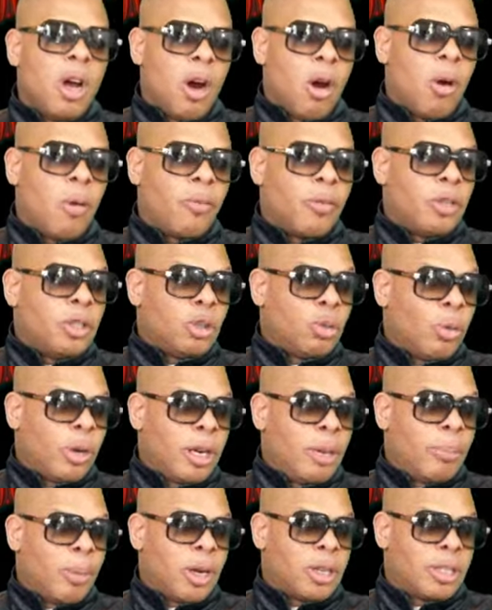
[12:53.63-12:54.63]
Hopefully,
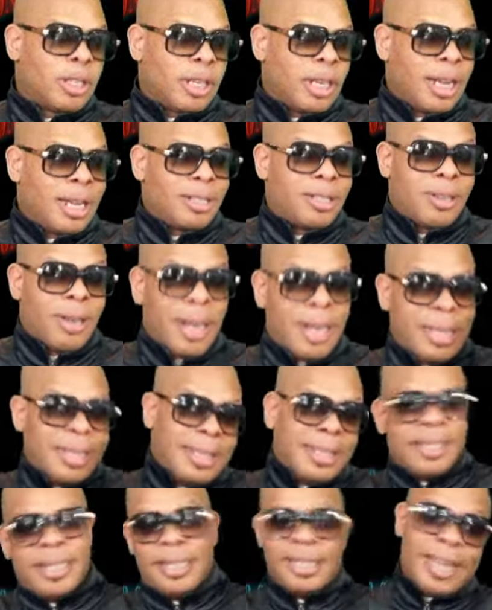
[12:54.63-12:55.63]
20 bucks or less, so I can
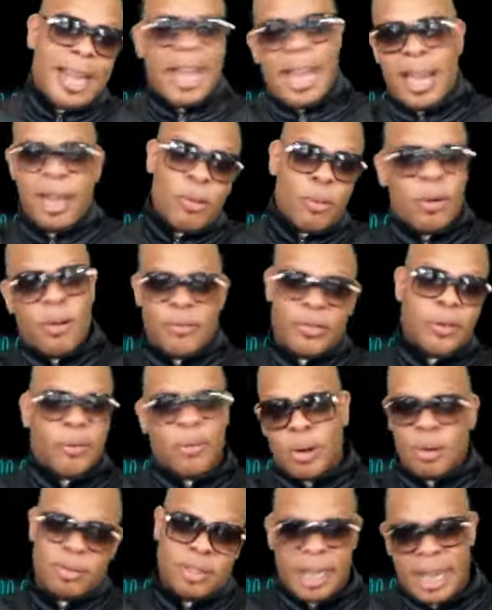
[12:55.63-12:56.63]
stay with the
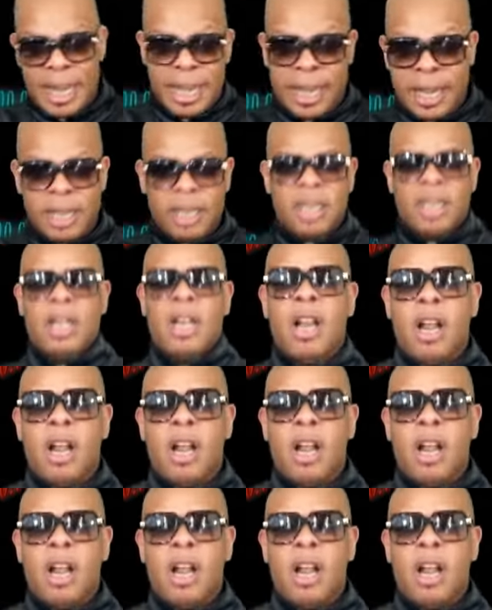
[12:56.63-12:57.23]
routine.